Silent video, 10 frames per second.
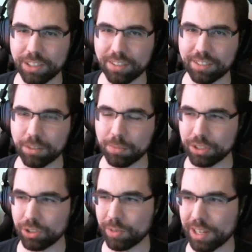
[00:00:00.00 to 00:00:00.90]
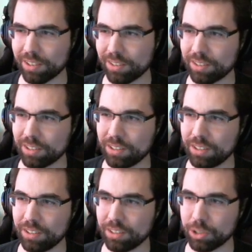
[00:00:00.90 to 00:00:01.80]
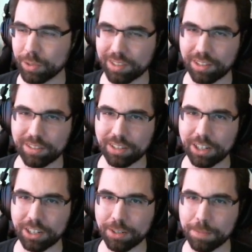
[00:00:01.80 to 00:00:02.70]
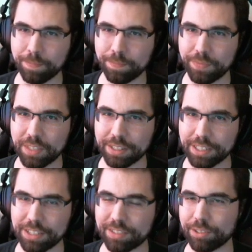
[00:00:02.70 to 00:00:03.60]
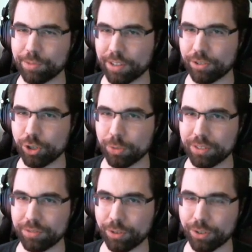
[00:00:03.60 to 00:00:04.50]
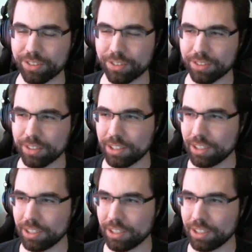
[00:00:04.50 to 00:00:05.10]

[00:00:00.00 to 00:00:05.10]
It's going to be US, USSR, and East and West German forces.